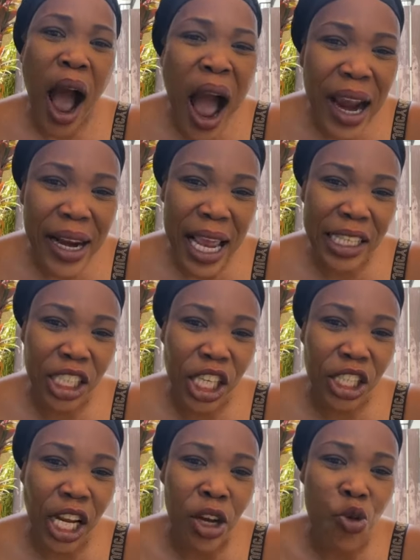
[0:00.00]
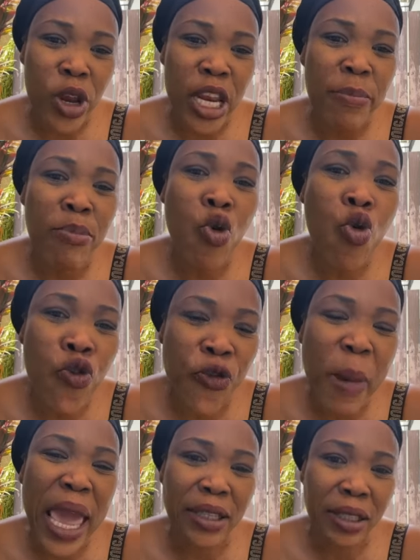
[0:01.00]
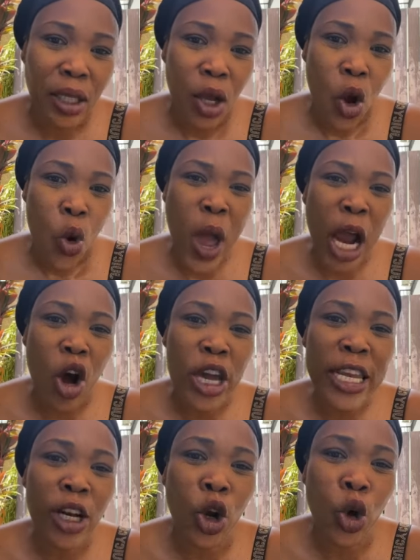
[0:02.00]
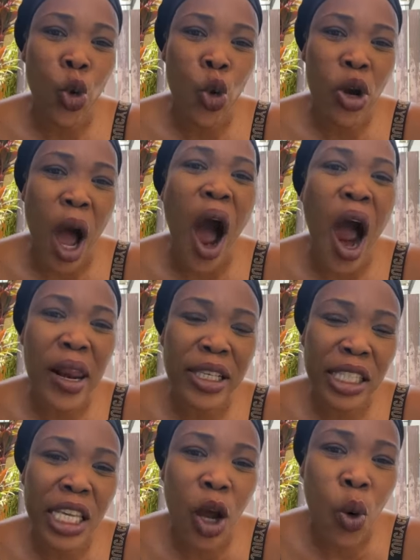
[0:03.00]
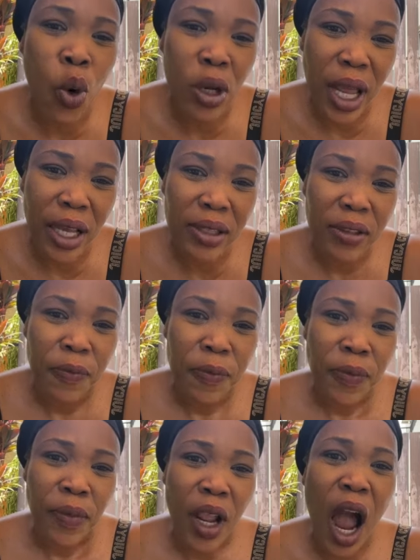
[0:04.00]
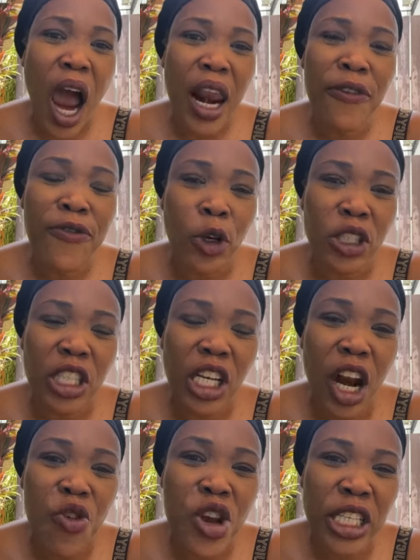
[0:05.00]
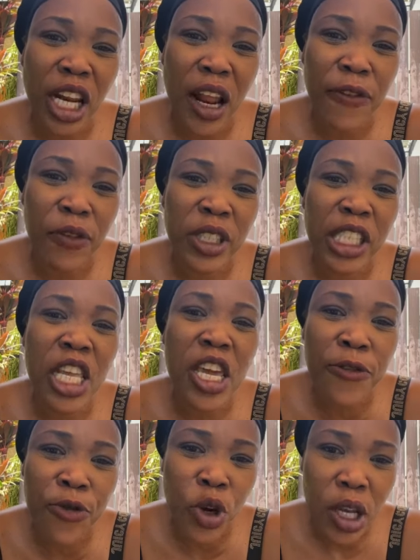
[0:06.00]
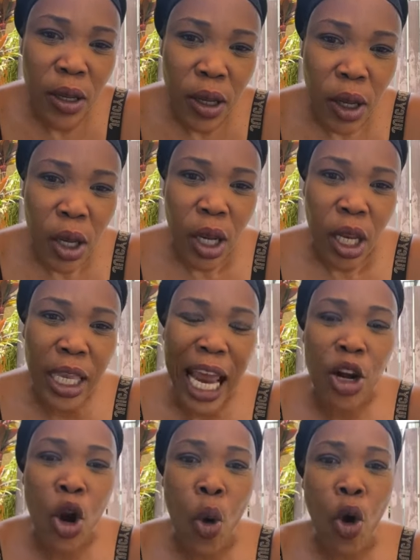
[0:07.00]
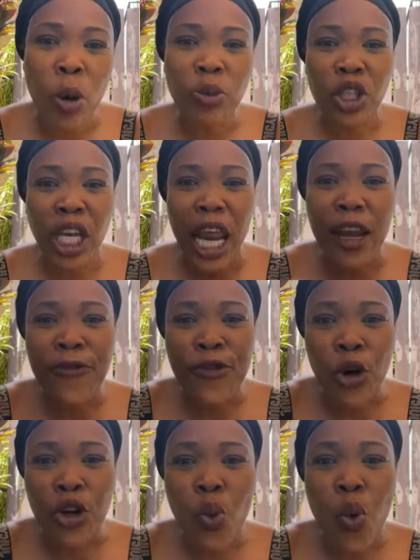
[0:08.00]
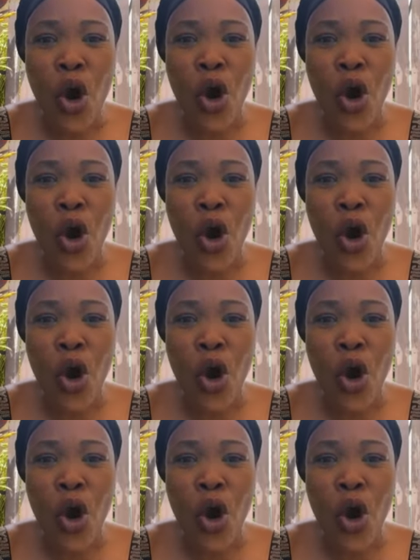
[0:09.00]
organization, the real movement. We are going to include all the stakeholders, all of us, the generation of slavery. Can now come together in front of the